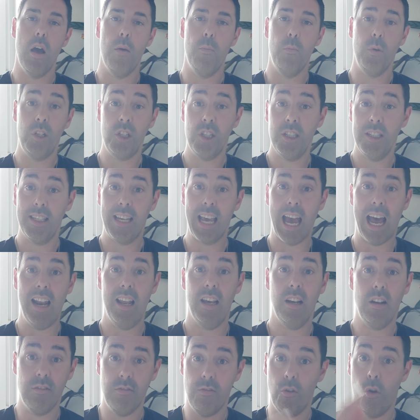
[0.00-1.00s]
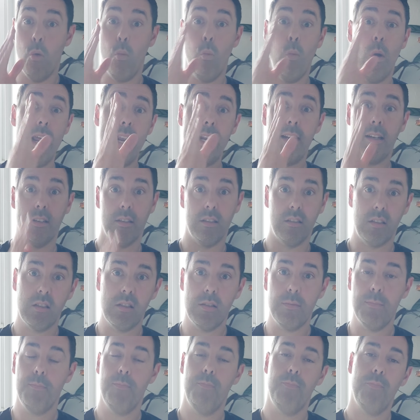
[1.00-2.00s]
which is Gaelic for
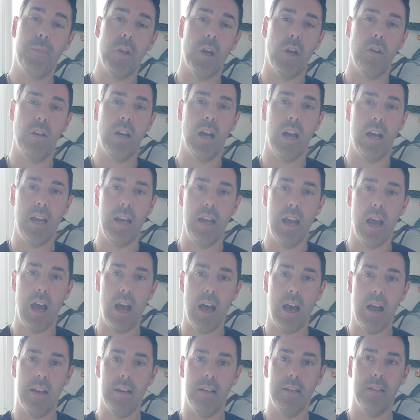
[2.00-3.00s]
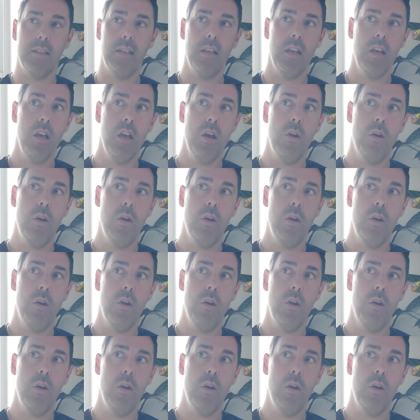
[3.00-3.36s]
winds, okay, and